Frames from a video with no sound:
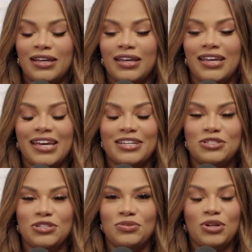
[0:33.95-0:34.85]
in
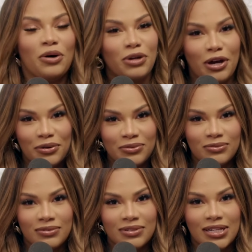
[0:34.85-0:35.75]
case you don't know,
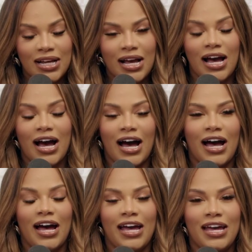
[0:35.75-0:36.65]

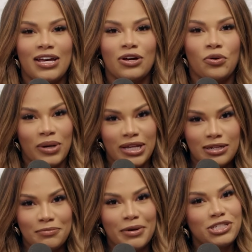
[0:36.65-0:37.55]
I quit
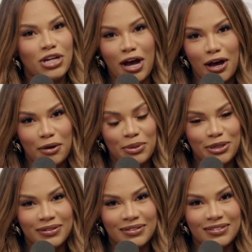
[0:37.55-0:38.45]
my job.
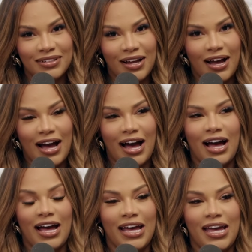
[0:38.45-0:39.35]

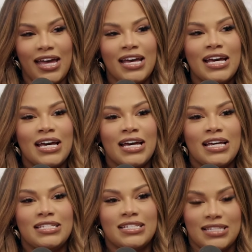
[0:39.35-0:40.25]
I
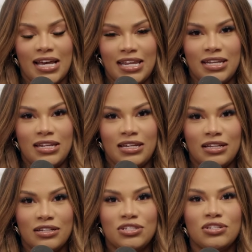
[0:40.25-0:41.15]
decided
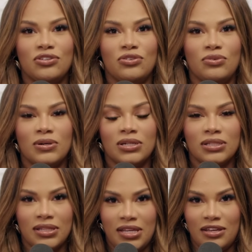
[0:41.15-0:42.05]
to
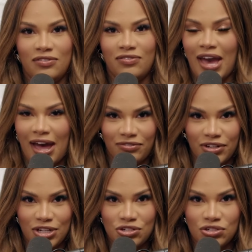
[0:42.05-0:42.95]
leave
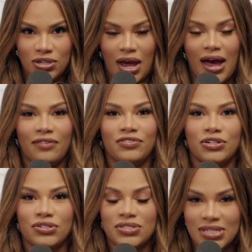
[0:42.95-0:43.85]
Catfish
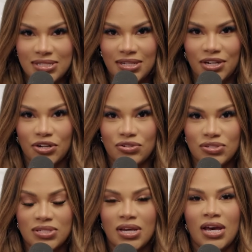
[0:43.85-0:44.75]
after 6
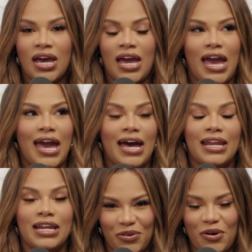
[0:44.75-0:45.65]
years
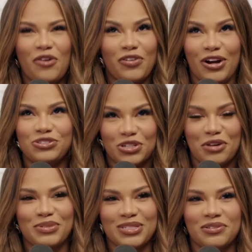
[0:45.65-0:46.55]
and over 100
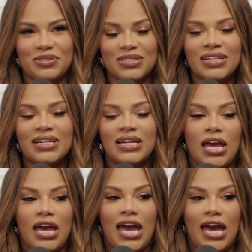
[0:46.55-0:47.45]
episodes.
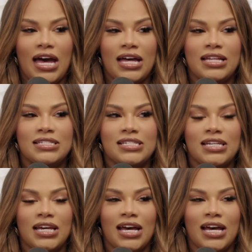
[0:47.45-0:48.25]
And